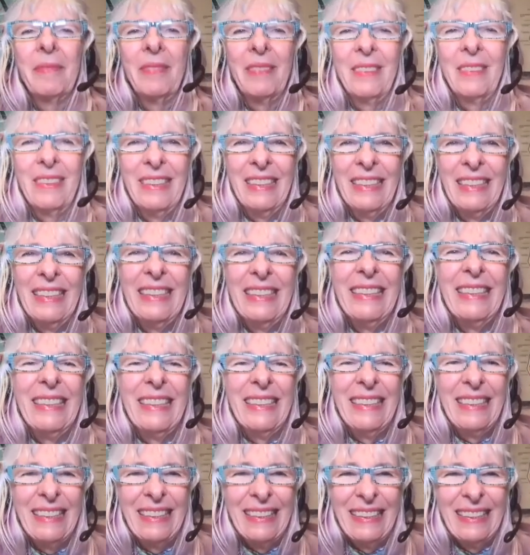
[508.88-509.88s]

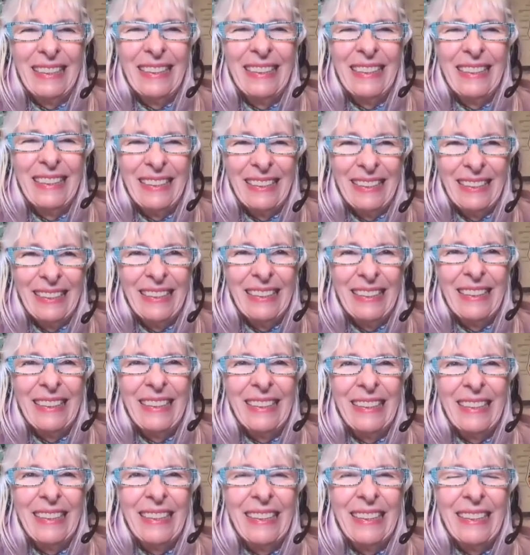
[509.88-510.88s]

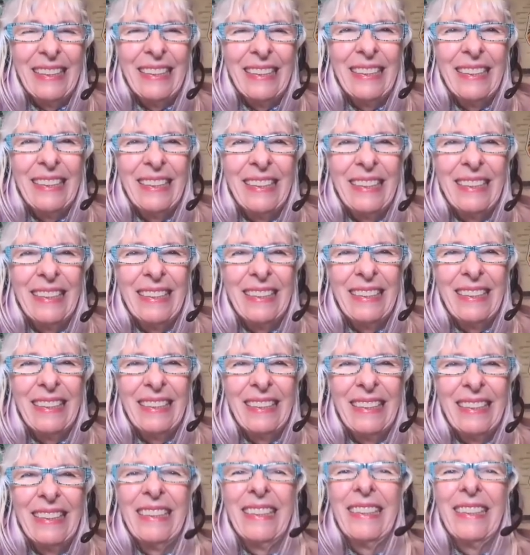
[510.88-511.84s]
The person shown says nothing.